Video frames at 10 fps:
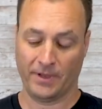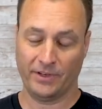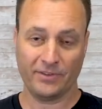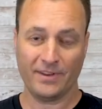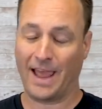
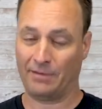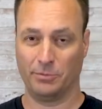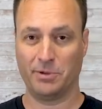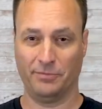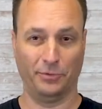It doesn't have to
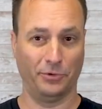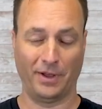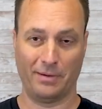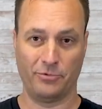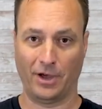be a
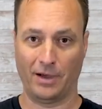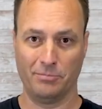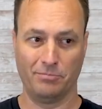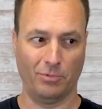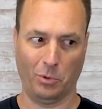full-time
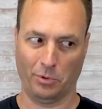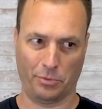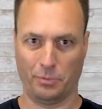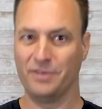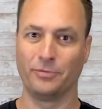job or
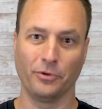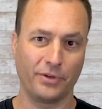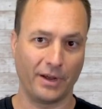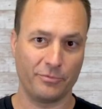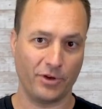three
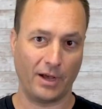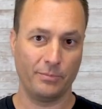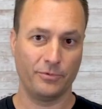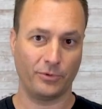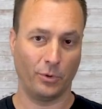full-time
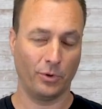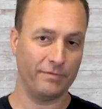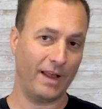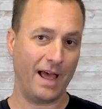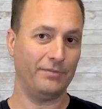jobs or
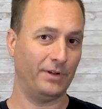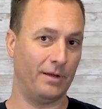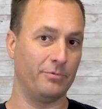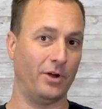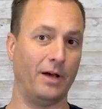even a
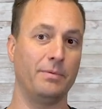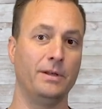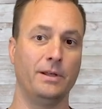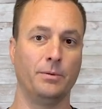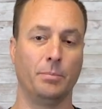half-time job,
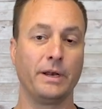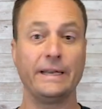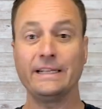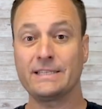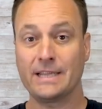but it
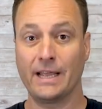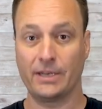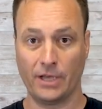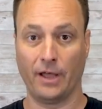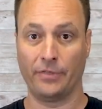needs to
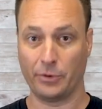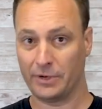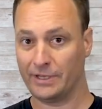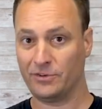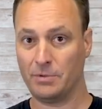get done. There
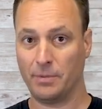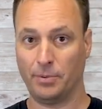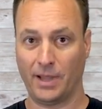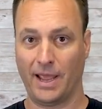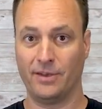needs to be a
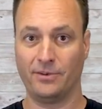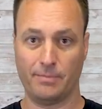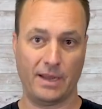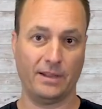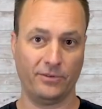plan to
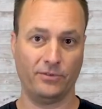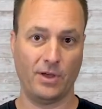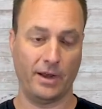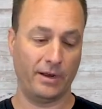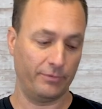make this
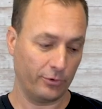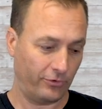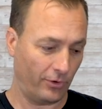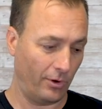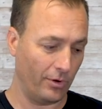done. And if you're
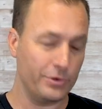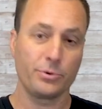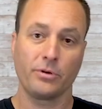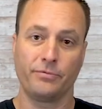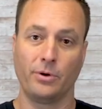solo, you
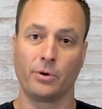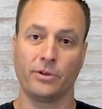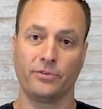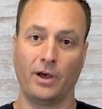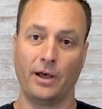can
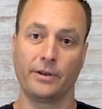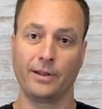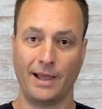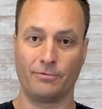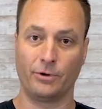focus on
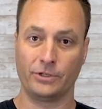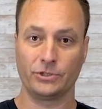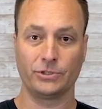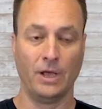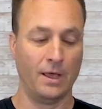leverage.